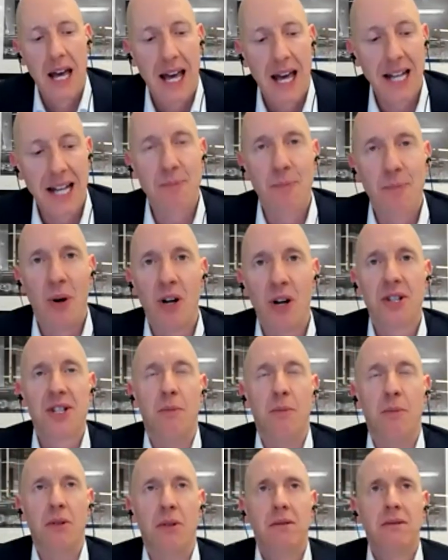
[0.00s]
It's
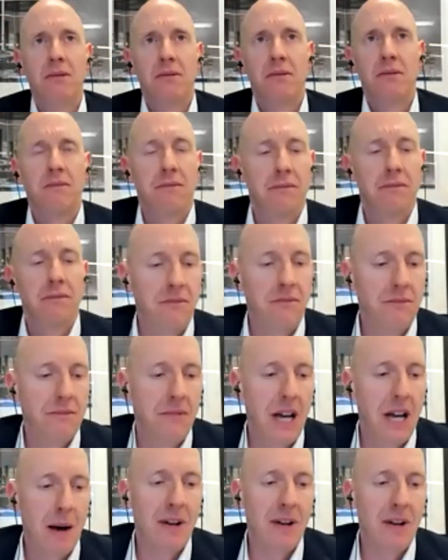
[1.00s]
possible.
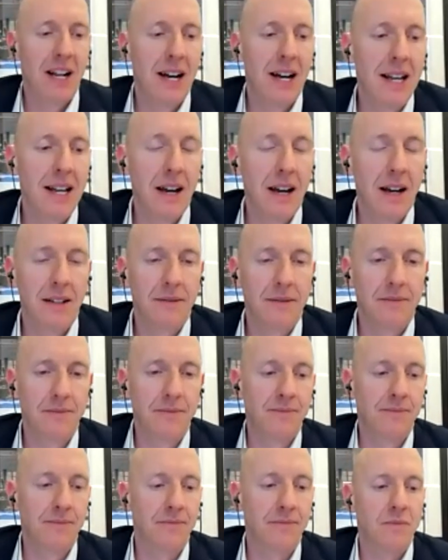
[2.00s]
I
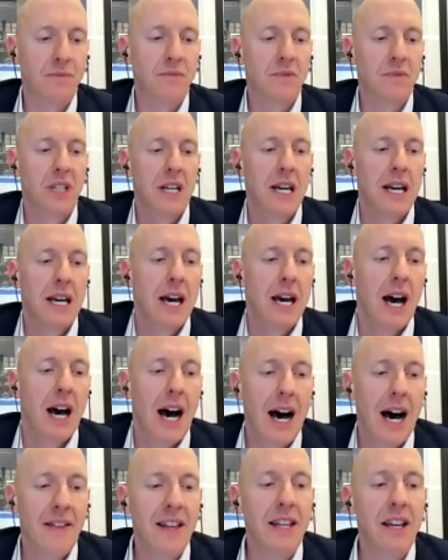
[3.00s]
mean,
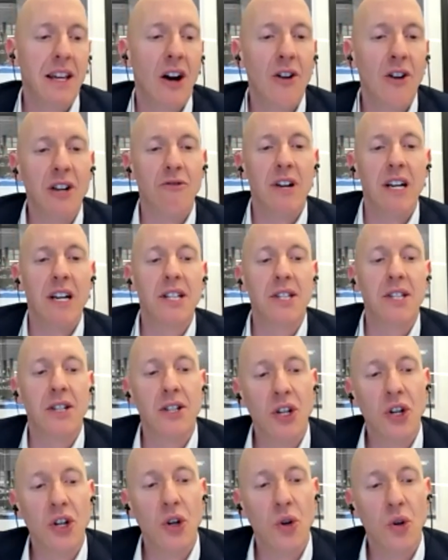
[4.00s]
I think the only
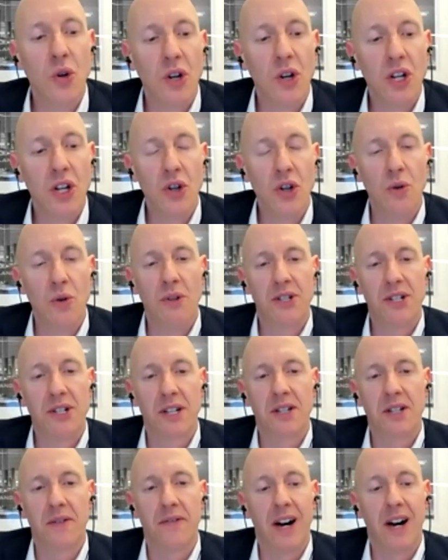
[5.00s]
reason you would
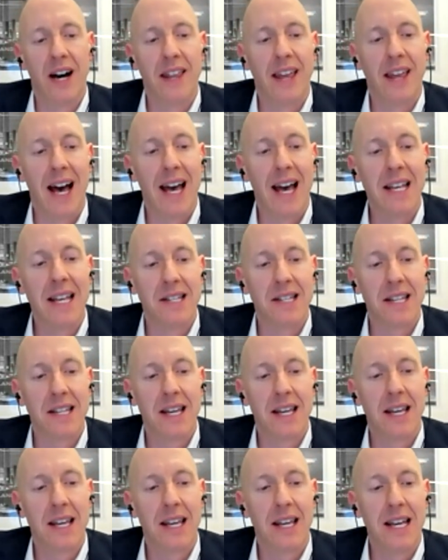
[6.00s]
justify that is
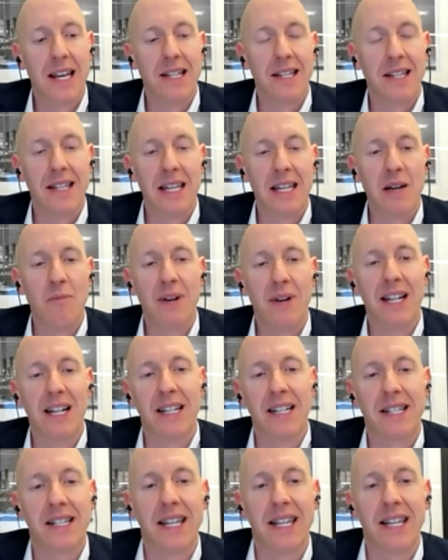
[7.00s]
the
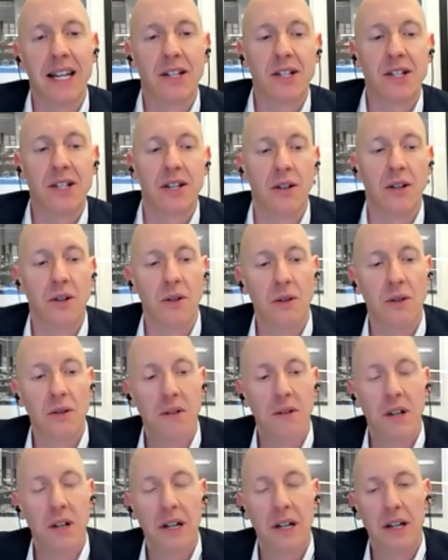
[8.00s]
ability
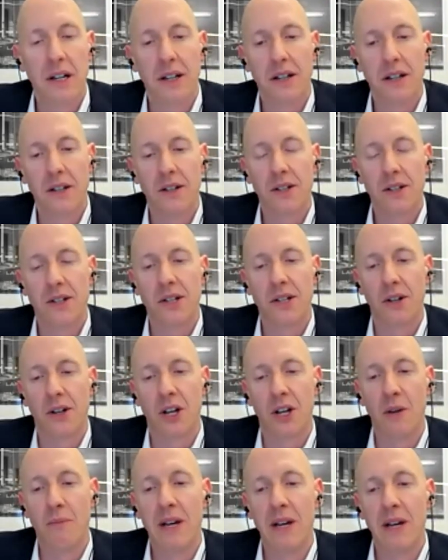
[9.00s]
to
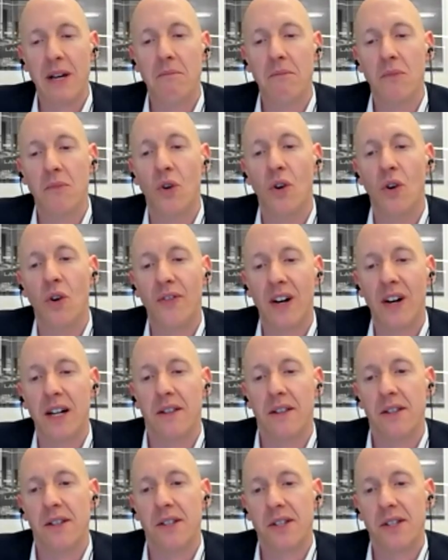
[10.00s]
commit more
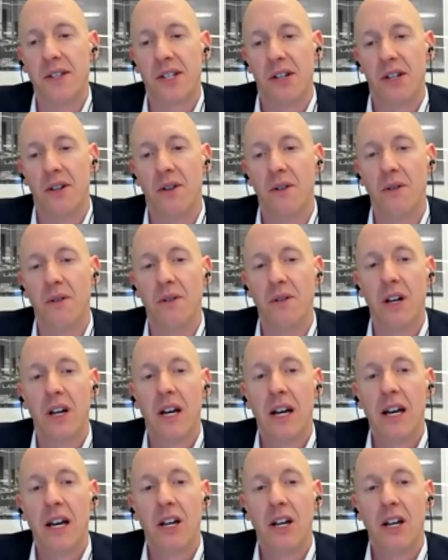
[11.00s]
funds to
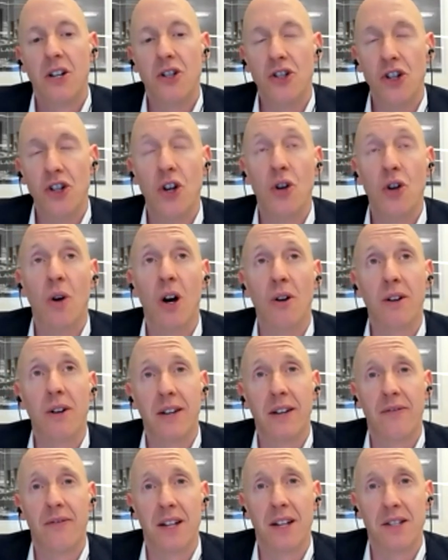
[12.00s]
new
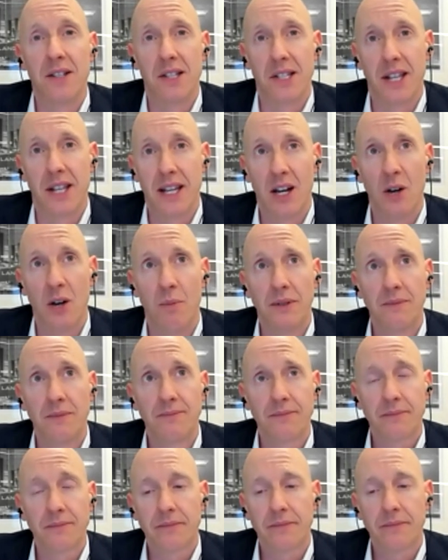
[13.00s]
Oakley funds as they open.